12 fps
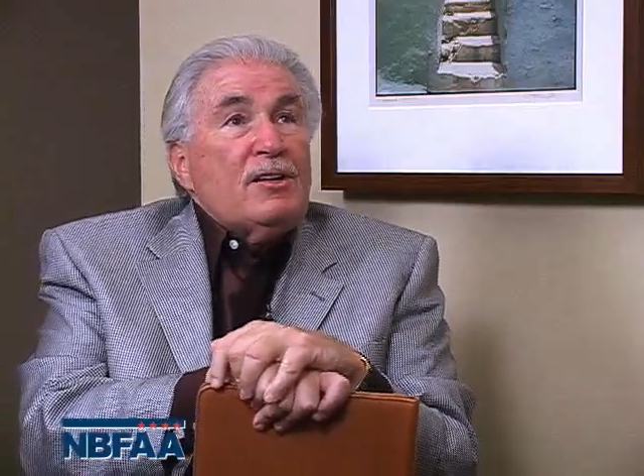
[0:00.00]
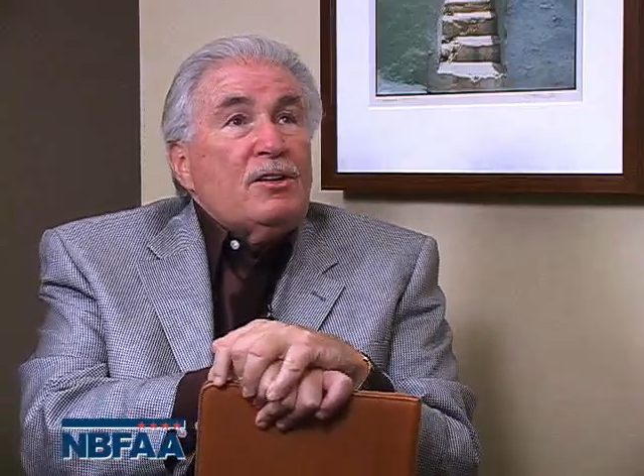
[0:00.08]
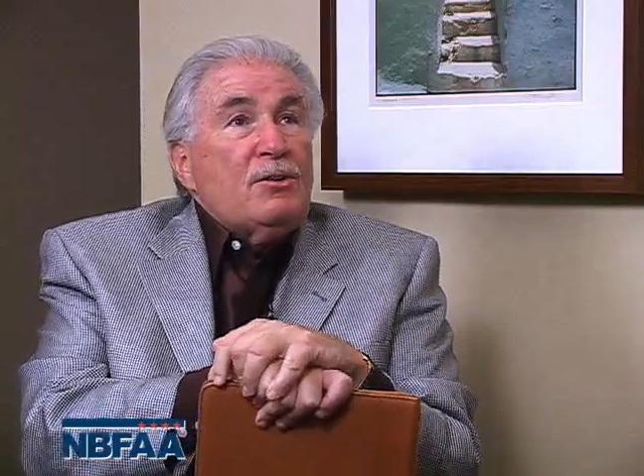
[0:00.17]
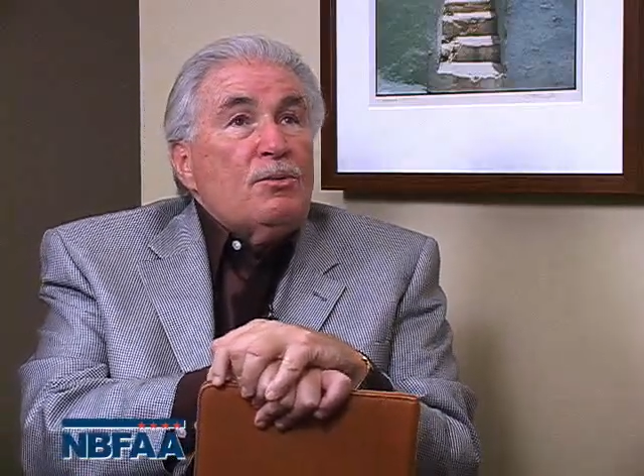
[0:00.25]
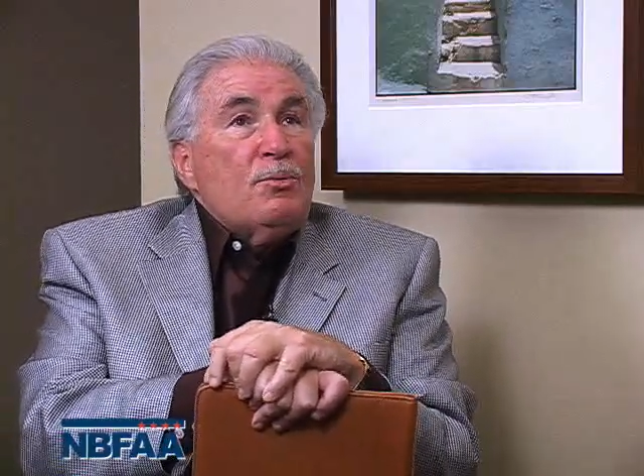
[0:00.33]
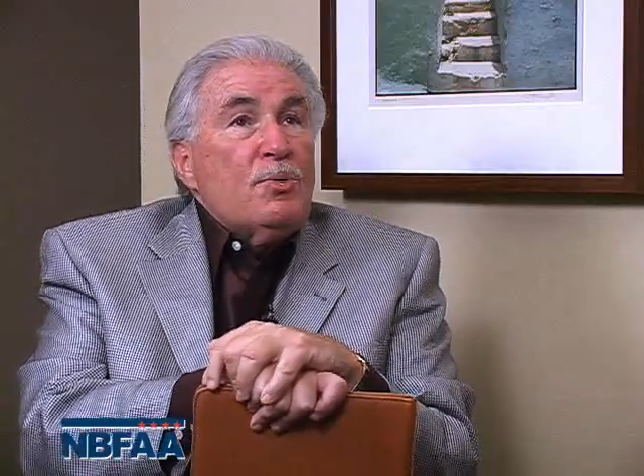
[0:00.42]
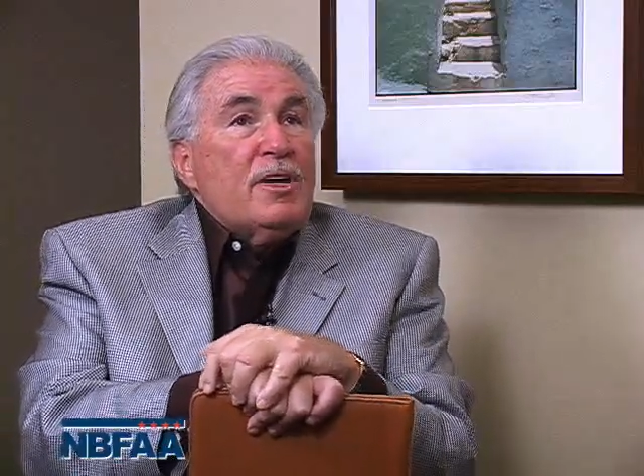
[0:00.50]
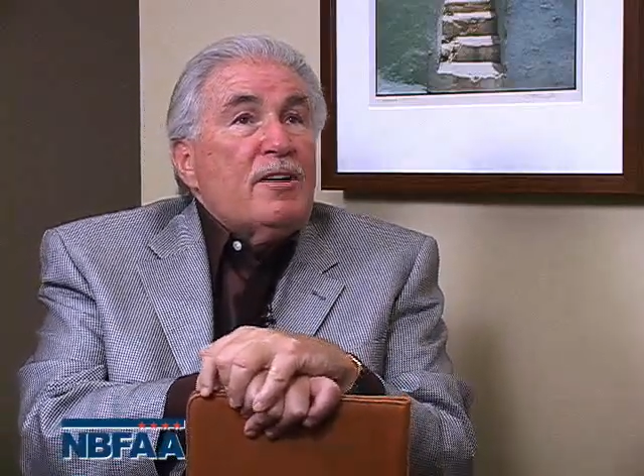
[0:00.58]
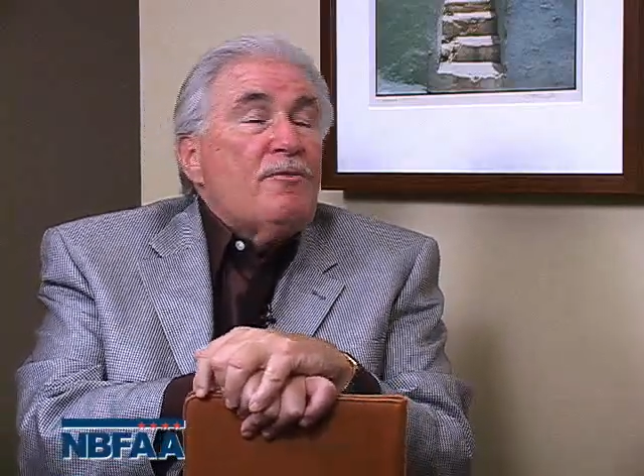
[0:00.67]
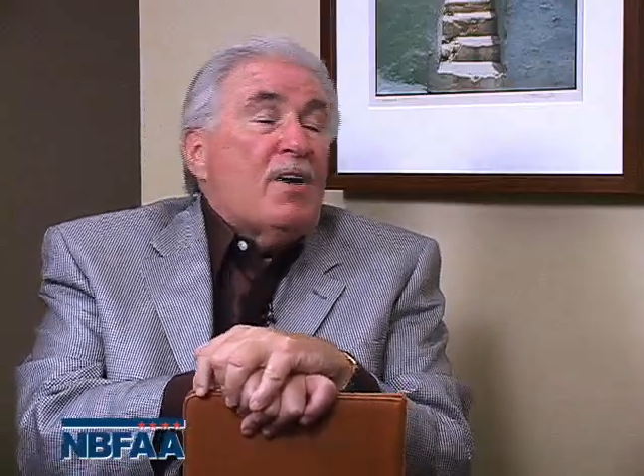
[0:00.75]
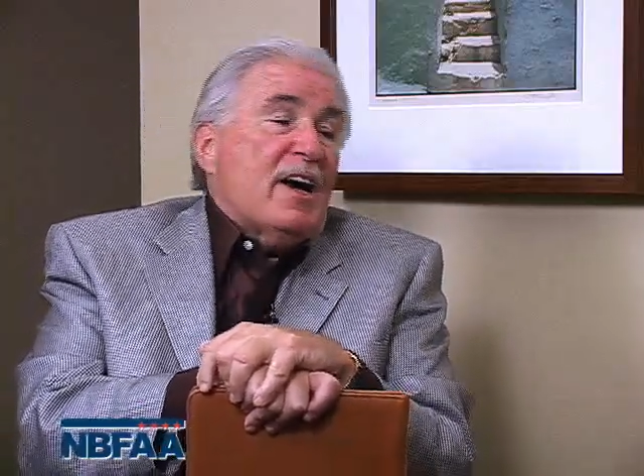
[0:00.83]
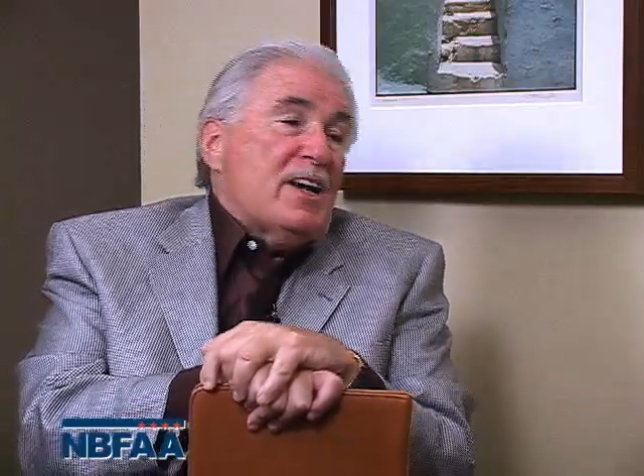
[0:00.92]
you would
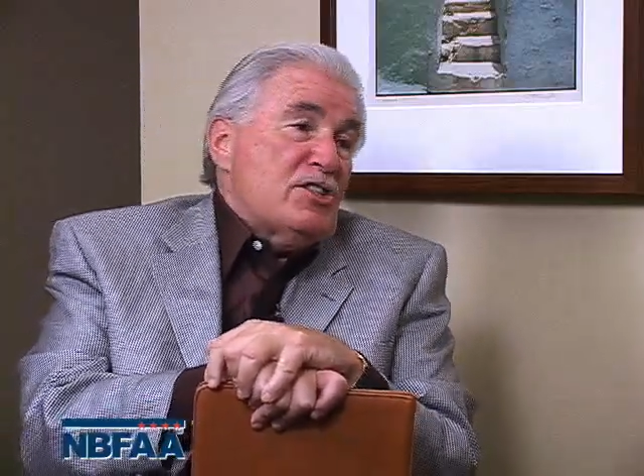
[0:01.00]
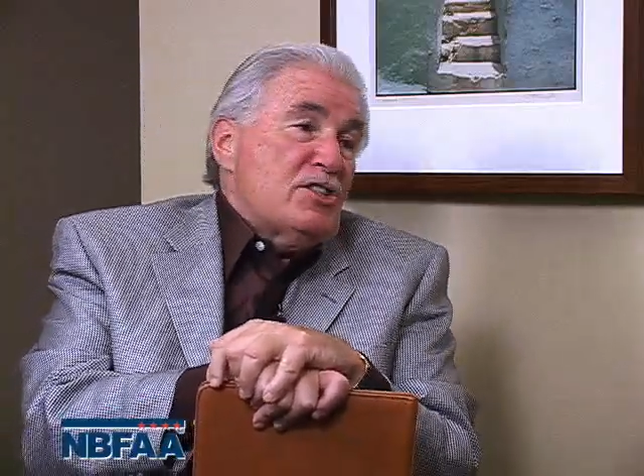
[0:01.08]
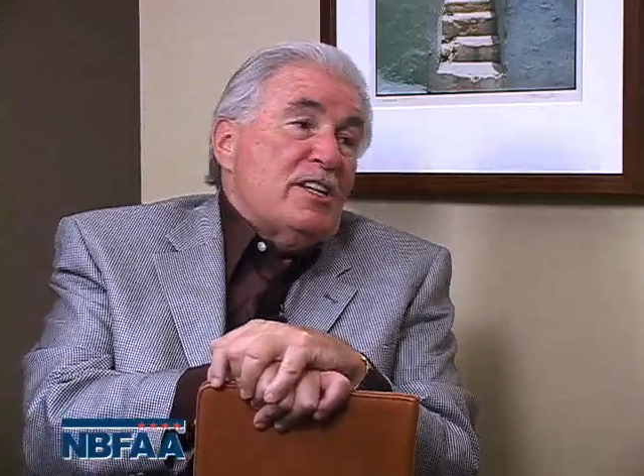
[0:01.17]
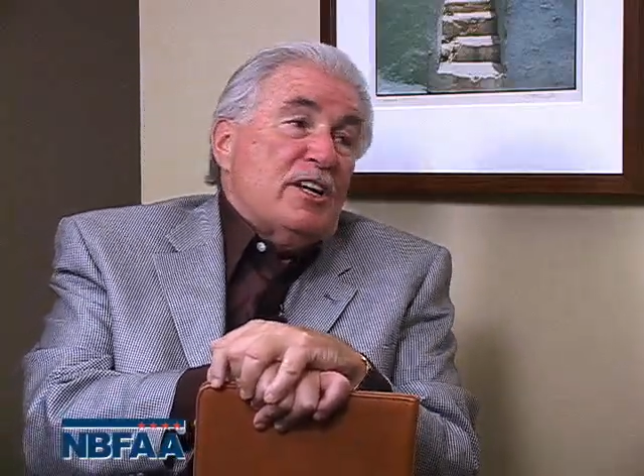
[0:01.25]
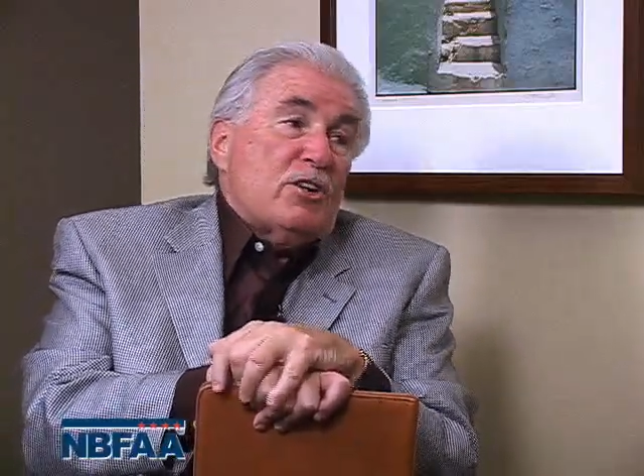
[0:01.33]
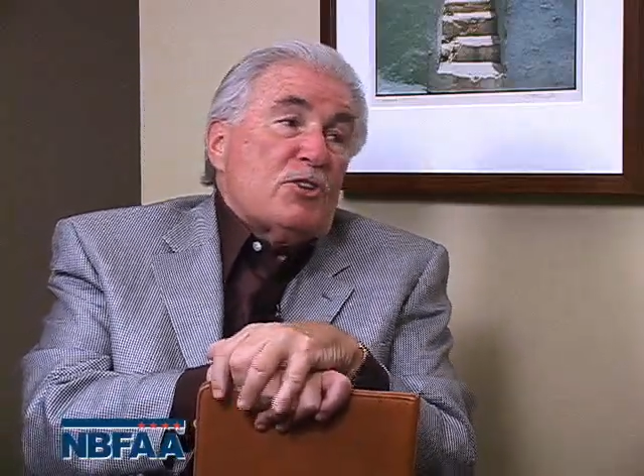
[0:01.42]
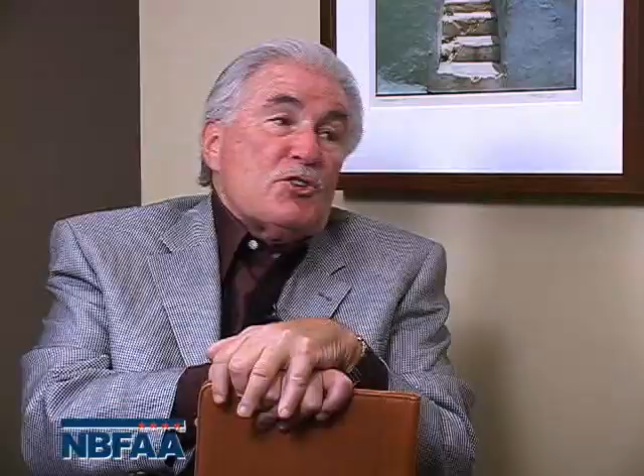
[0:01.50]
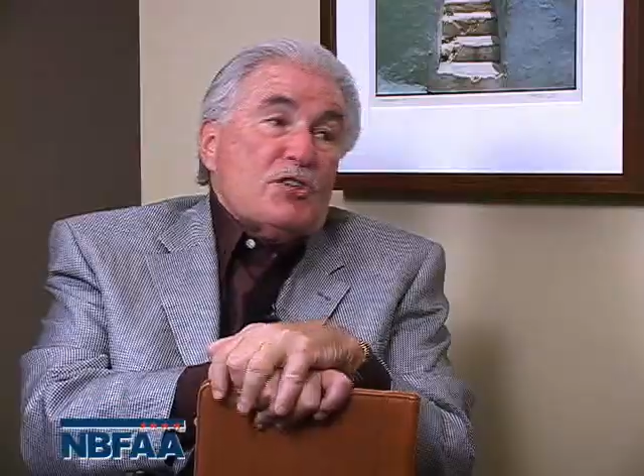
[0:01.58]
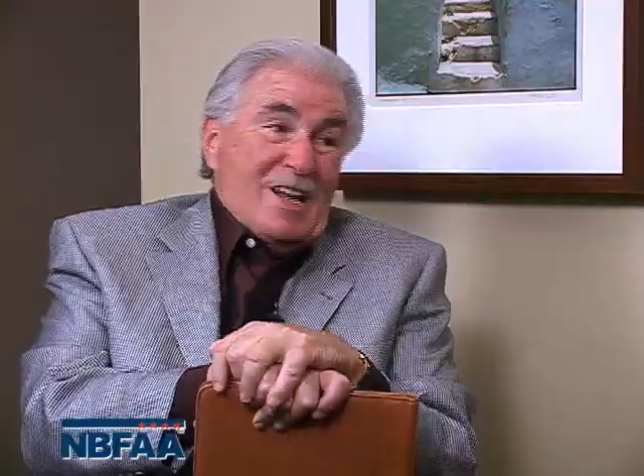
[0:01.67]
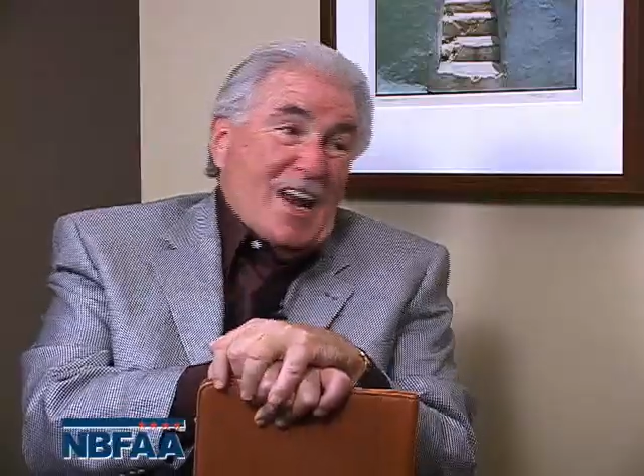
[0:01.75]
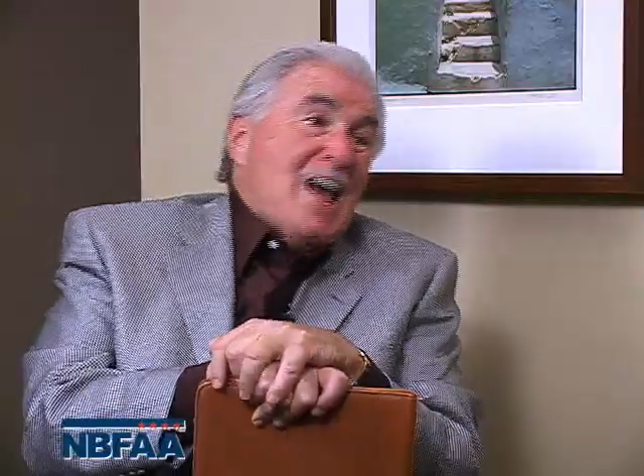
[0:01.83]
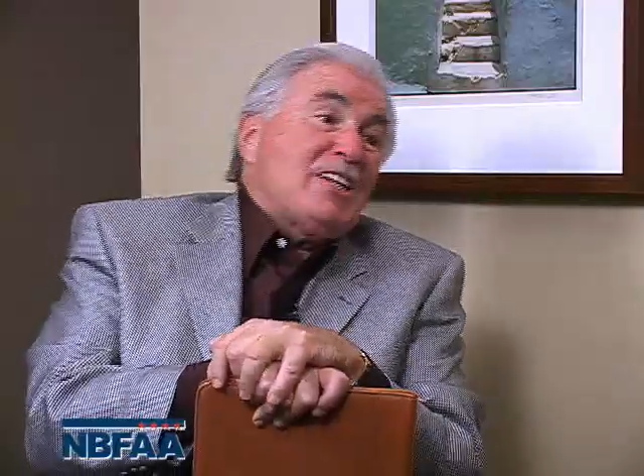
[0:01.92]
advise dealers
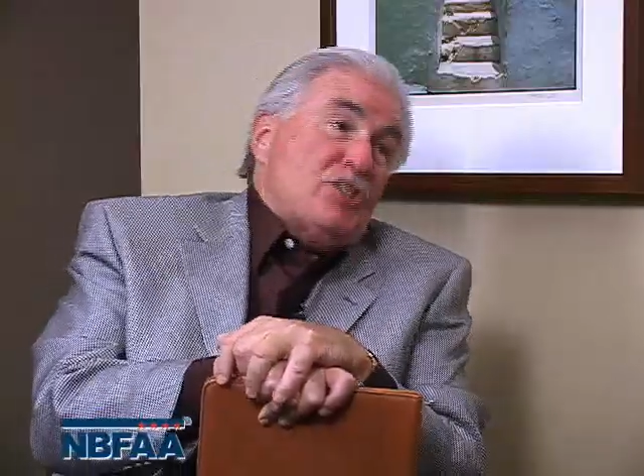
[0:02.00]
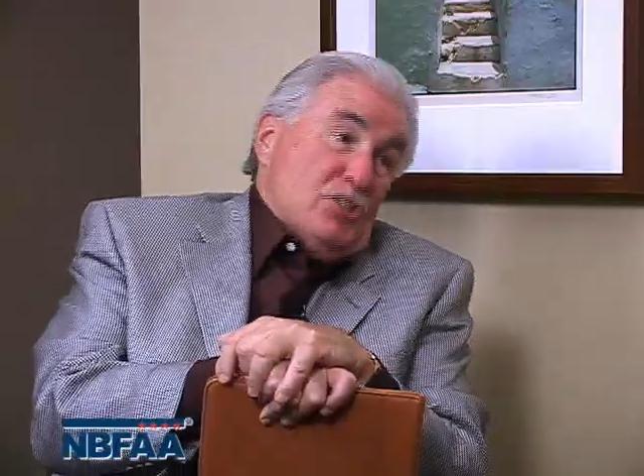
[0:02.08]
not